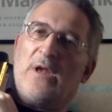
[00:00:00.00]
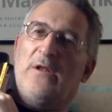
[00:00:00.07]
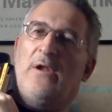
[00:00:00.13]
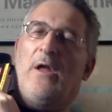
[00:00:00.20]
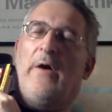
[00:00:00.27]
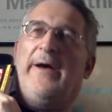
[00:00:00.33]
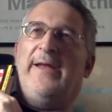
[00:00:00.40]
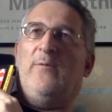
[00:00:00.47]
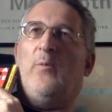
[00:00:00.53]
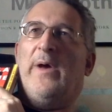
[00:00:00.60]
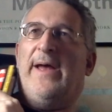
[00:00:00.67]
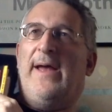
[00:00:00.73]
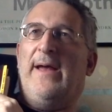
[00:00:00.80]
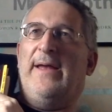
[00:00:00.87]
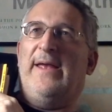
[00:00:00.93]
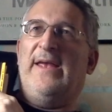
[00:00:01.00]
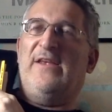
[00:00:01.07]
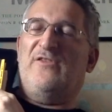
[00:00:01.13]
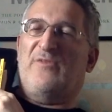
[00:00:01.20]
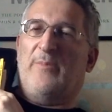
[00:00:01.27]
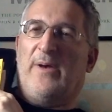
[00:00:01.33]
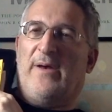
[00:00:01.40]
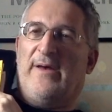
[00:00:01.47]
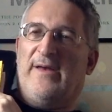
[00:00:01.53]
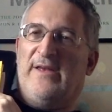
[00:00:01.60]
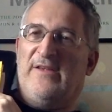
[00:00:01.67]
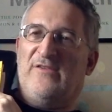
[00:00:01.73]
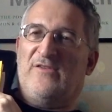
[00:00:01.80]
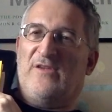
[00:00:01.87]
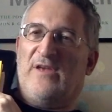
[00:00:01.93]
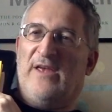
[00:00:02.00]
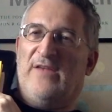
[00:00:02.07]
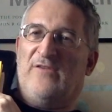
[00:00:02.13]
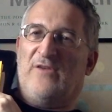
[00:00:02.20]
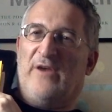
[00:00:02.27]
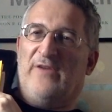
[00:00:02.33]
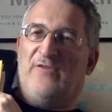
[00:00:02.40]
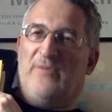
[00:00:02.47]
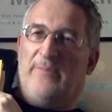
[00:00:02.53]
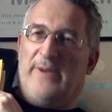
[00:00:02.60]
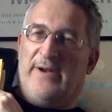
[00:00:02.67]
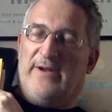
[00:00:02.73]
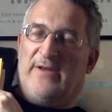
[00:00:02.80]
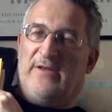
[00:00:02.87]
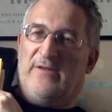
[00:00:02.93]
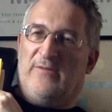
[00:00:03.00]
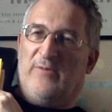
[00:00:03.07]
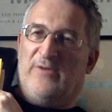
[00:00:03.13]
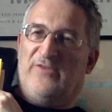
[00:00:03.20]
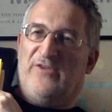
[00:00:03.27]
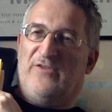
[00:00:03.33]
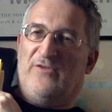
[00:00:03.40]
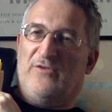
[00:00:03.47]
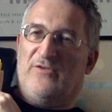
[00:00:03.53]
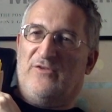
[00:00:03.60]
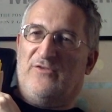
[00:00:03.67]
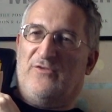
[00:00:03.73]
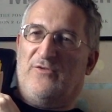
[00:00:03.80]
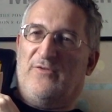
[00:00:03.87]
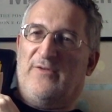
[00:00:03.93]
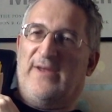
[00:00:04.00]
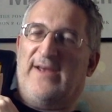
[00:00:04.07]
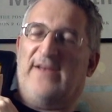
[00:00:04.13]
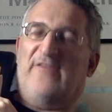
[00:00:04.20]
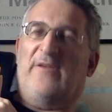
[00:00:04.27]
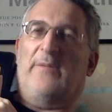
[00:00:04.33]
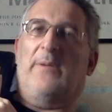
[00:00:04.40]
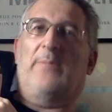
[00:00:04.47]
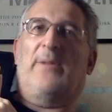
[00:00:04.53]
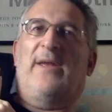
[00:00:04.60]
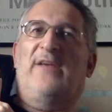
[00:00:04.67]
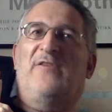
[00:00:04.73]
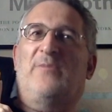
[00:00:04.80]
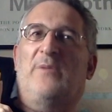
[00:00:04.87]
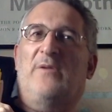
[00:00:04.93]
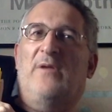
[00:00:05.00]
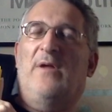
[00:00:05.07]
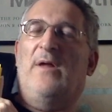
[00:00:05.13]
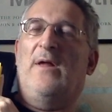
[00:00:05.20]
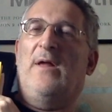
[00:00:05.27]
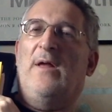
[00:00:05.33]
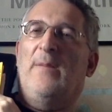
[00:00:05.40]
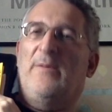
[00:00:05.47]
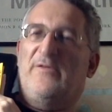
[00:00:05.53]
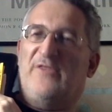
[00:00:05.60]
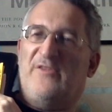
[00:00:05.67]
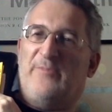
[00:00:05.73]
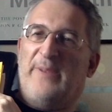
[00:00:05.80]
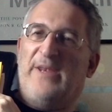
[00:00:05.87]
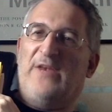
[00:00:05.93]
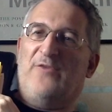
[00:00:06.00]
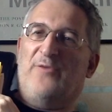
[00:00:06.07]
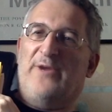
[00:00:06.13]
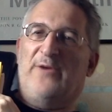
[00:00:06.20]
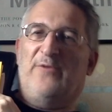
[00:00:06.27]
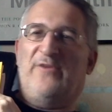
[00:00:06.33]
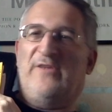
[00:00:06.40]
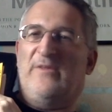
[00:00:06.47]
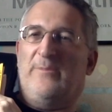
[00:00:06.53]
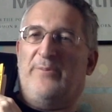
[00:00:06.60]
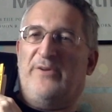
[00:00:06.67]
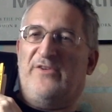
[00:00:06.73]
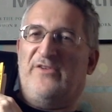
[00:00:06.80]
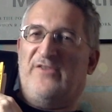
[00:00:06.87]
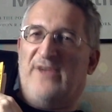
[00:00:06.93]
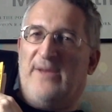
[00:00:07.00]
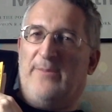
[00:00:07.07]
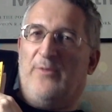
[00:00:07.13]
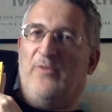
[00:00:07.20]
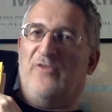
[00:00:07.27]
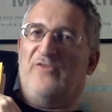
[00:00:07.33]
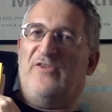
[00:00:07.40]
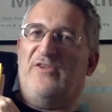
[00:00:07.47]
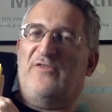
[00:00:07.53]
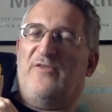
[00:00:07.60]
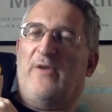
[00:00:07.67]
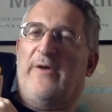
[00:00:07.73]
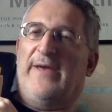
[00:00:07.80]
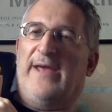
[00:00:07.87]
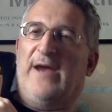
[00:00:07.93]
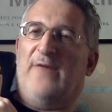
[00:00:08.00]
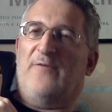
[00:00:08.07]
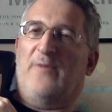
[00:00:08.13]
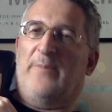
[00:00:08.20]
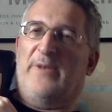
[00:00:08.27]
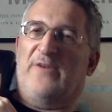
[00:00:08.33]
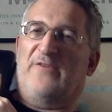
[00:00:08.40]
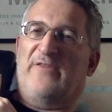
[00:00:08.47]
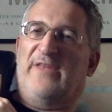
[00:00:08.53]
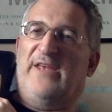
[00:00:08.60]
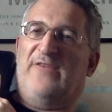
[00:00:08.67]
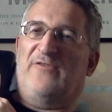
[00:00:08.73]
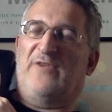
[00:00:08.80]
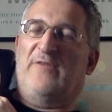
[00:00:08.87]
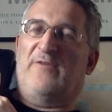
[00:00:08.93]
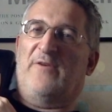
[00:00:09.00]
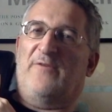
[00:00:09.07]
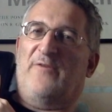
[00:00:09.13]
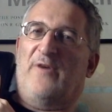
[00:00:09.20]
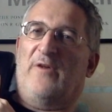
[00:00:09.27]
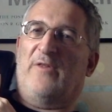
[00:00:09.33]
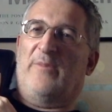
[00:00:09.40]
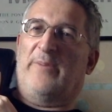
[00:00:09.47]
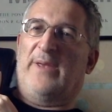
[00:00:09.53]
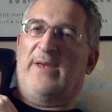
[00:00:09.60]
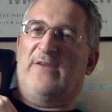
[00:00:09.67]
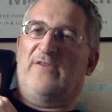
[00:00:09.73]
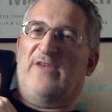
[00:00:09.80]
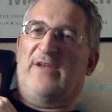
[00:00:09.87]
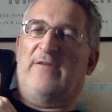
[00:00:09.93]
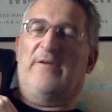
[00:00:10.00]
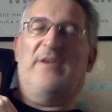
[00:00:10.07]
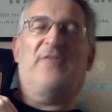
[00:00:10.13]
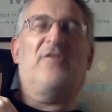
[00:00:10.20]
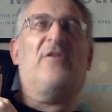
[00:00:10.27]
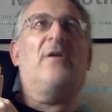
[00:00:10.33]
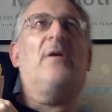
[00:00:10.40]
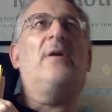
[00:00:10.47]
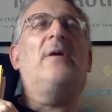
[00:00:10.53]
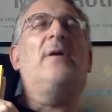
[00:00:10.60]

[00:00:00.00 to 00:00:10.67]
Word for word: line where Isma is is going to America, where she's got a sort of an academic placement, but she's being grilled in the British airport that she's flying out from because of the history of her father being a terrorist.